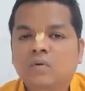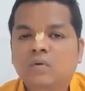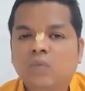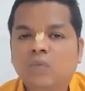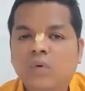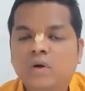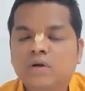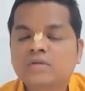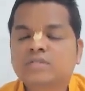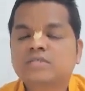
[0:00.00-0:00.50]

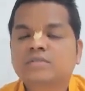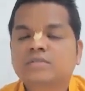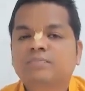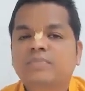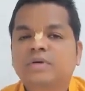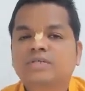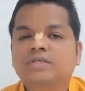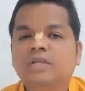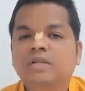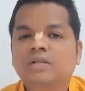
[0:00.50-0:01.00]
one
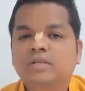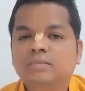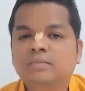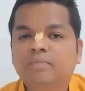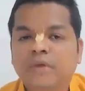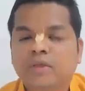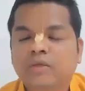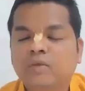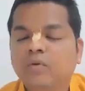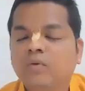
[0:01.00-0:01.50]

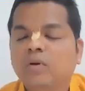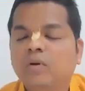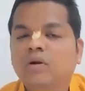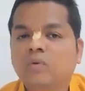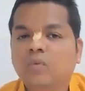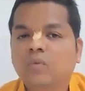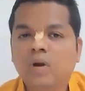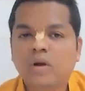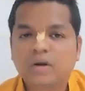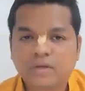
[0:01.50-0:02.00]
special
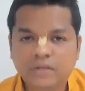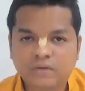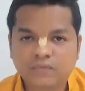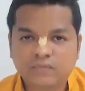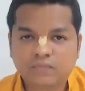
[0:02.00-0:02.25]
peculiar quality